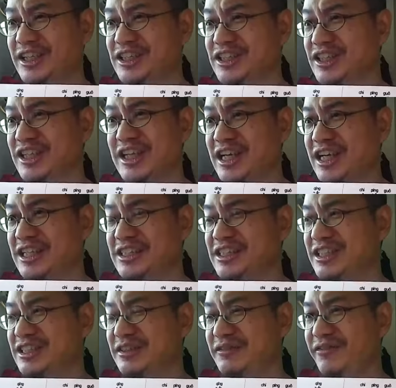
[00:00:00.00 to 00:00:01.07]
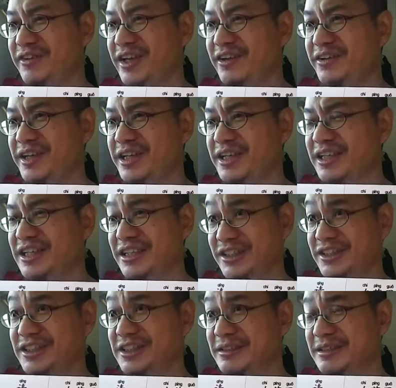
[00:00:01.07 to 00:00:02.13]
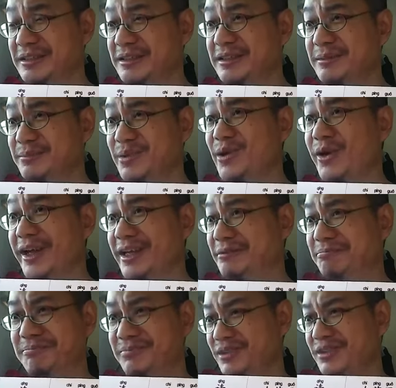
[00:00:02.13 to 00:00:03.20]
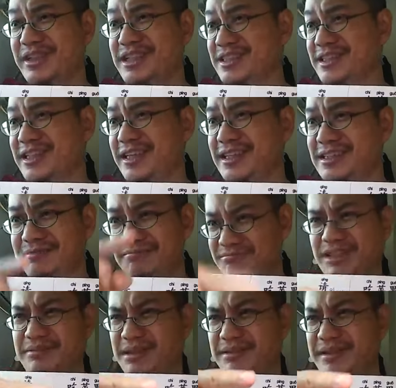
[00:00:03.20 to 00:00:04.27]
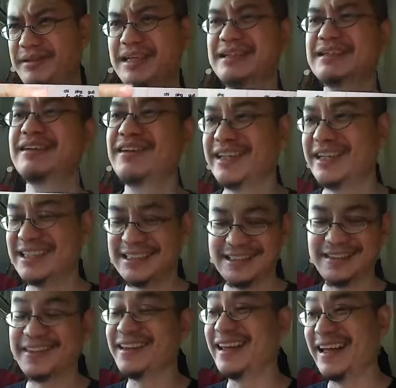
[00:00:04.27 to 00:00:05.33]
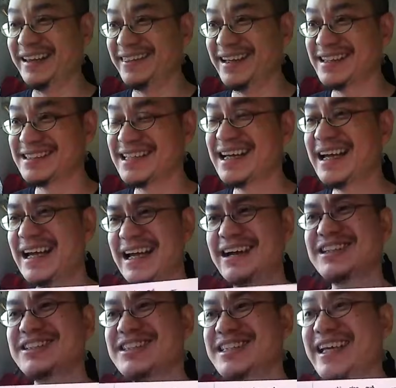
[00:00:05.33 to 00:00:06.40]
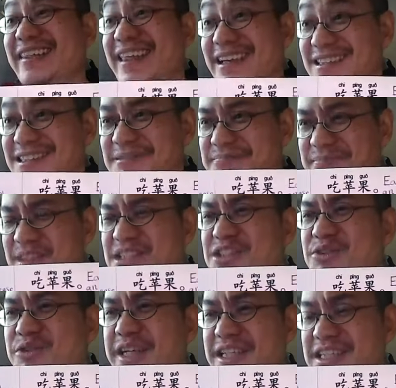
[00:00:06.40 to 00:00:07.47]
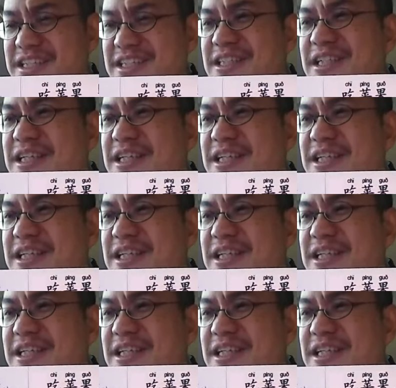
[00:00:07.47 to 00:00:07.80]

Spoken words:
is not very good boy, you can say this. Okay, something like this. How to say this? Strict,